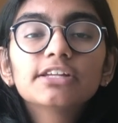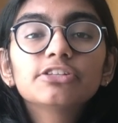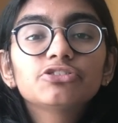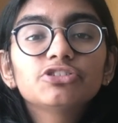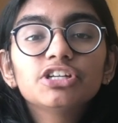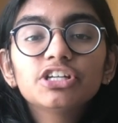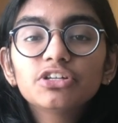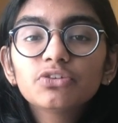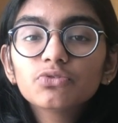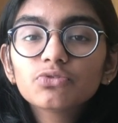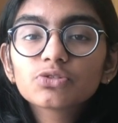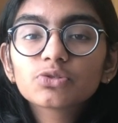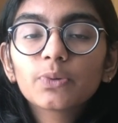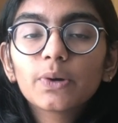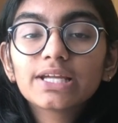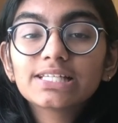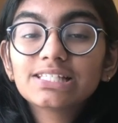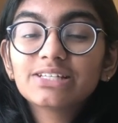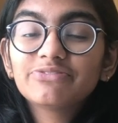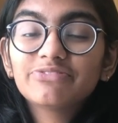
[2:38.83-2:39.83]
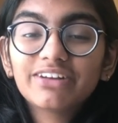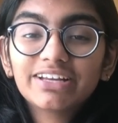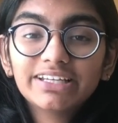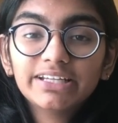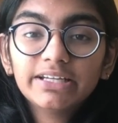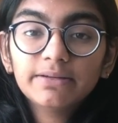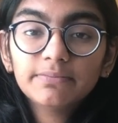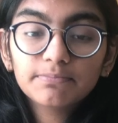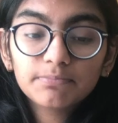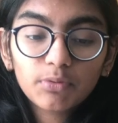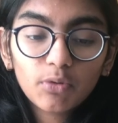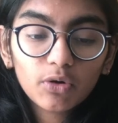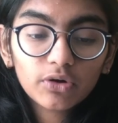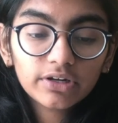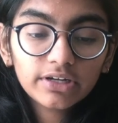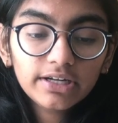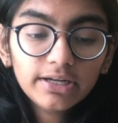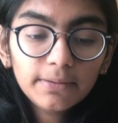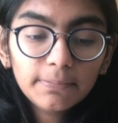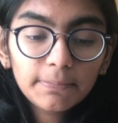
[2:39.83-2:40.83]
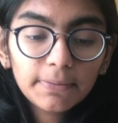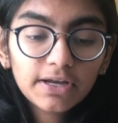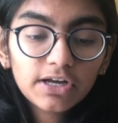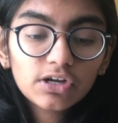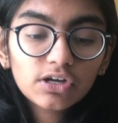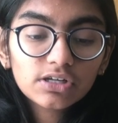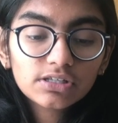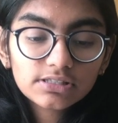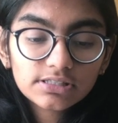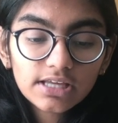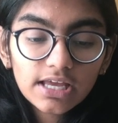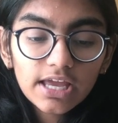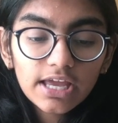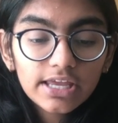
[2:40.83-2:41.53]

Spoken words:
g2 squares are very important because